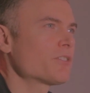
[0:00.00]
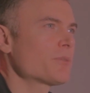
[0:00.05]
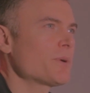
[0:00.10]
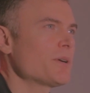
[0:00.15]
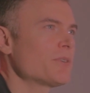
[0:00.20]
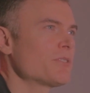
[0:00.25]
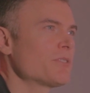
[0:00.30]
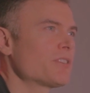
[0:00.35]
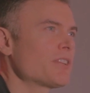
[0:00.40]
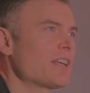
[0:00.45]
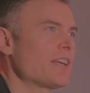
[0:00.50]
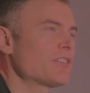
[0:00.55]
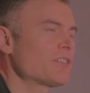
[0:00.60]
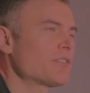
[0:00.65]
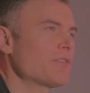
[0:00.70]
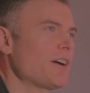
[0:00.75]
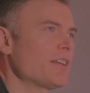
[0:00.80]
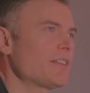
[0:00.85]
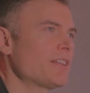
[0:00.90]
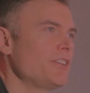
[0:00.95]
is, as well, is
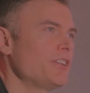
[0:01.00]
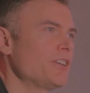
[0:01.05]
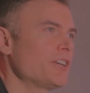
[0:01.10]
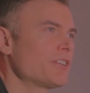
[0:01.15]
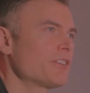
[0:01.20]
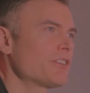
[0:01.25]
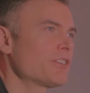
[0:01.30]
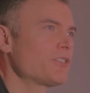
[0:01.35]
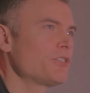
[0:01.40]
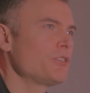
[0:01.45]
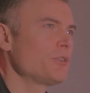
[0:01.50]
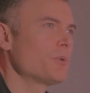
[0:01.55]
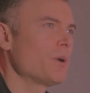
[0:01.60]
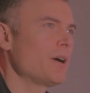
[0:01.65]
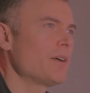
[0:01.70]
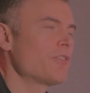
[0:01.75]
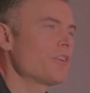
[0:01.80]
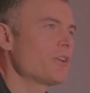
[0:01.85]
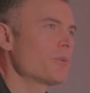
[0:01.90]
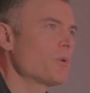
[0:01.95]
the fact that you could just do
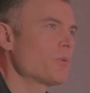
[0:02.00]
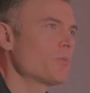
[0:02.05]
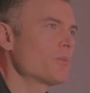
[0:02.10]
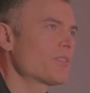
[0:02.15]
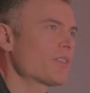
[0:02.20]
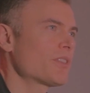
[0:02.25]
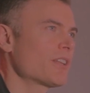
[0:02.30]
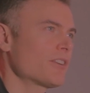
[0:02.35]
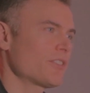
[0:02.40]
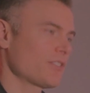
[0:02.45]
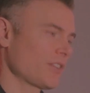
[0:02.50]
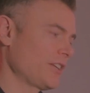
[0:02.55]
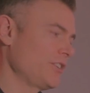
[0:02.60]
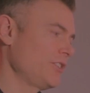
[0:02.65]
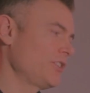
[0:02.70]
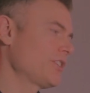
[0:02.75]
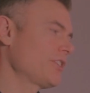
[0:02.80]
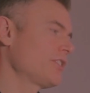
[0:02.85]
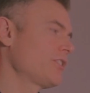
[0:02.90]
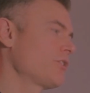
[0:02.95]
whatever you want with this.
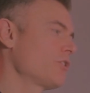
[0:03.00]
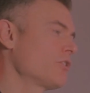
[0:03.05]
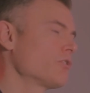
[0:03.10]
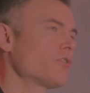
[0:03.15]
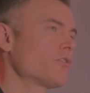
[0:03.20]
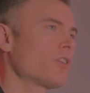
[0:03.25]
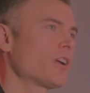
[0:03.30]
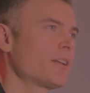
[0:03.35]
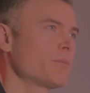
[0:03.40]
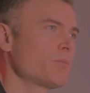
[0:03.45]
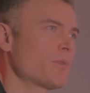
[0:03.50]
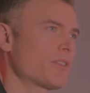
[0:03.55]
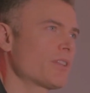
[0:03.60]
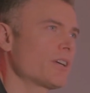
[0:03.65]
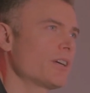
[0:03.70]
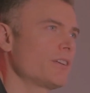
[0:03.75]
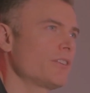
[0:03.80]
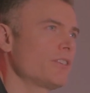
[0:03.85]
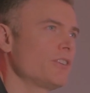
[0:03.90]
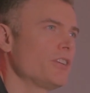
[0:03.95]
Like, you could go running
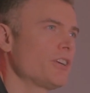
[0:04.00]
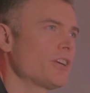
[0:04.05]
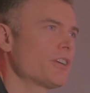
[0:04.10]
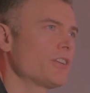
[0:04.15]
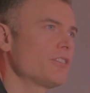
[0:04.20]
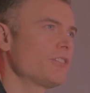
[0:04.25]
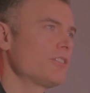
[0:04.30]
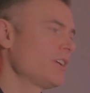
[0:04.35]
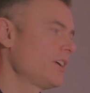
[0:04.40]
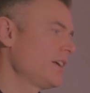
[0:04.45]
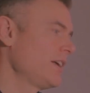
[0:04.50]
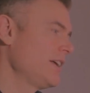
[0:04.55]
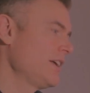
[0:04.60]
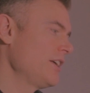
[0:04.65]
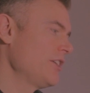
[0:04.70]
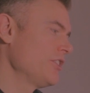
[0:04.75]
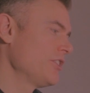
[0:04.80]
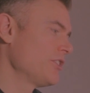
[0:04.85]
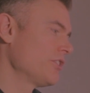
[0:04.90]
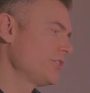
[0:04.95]
with it. You could,
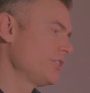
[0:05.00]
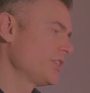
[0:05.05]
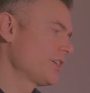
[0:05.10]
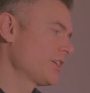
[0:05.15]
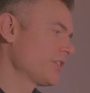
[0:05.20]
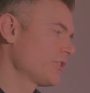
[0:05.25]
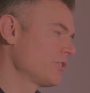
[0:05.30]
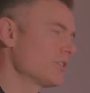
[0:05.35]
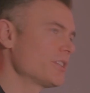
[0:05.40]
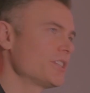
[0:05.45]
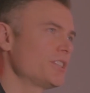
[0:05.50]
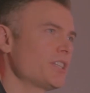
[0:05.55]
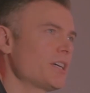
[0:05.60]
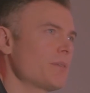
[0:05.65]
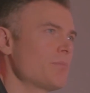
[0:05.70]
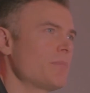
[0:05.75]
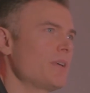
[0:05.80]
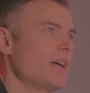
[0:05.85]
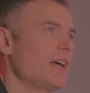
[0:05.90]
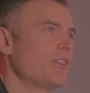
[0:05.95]
you could go to the
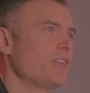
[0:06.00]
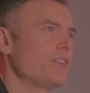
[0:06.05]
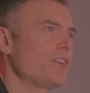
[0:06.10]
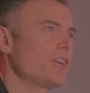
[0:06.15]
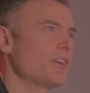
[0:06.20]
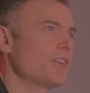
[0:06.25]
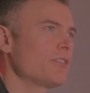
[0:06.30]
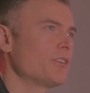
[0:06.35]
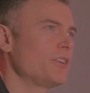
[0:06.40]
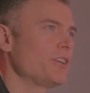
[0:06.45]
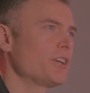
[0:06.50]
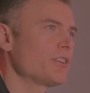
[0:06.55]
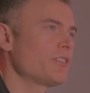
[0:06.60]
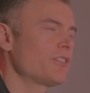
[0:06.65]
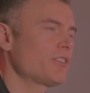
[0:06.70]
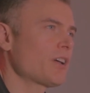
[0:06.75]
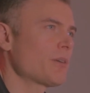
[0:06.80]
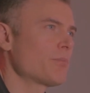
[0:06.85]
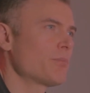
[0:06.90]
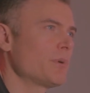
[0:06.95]
gym and you
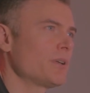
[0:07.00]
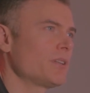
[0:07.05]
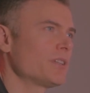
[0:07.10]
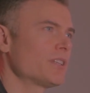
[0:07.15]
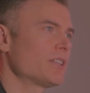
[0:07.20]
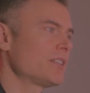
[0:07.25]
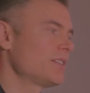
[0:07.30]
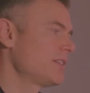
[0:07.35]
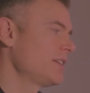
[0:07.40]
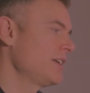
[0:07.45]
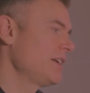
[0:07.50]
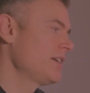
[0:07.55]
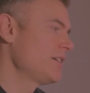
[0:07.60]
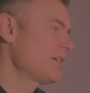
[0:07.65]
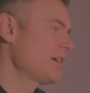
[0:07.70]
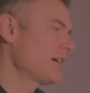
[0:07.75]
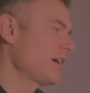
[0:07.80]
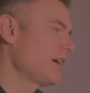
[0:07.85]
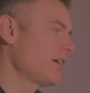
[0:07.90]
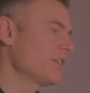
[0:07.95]
could start building
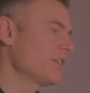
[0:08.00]
a